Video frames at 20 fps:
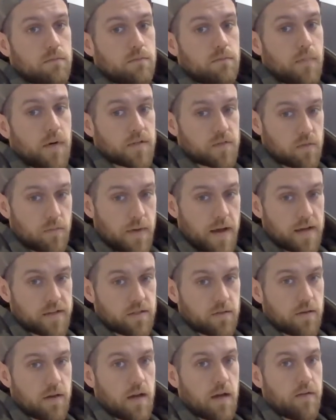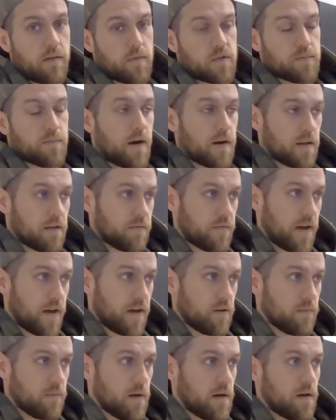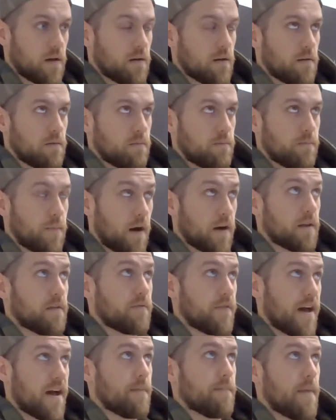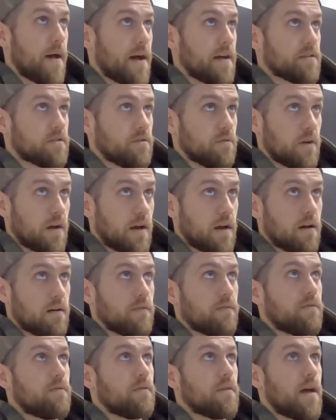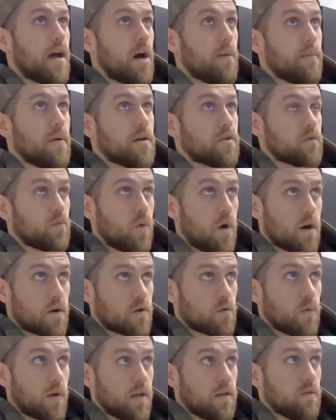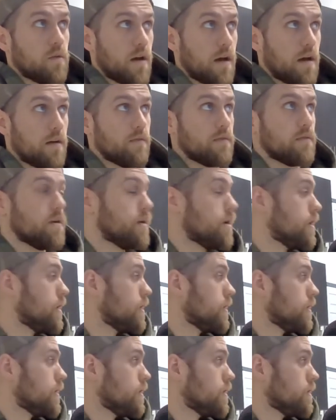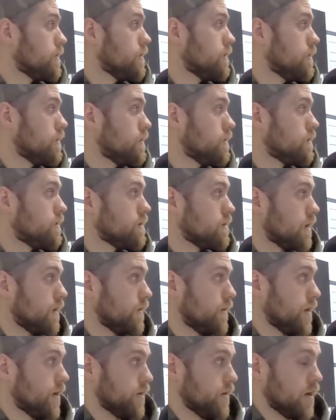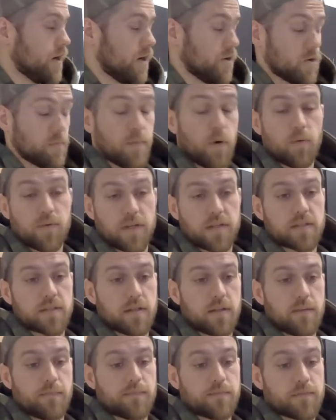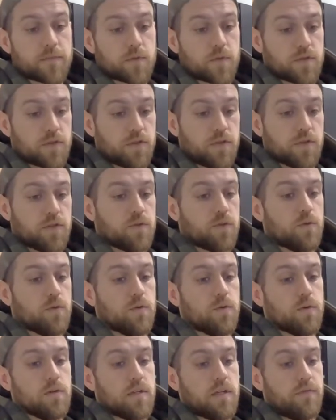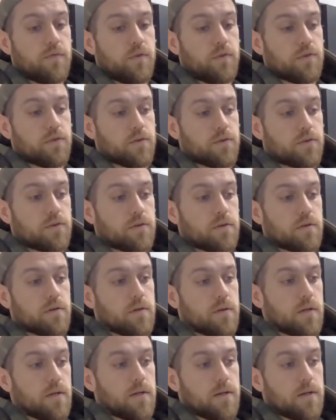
muscle mass you have, how much body fat mass you have, how much water weight you have, and then your bone density. So, it's a good tool if you're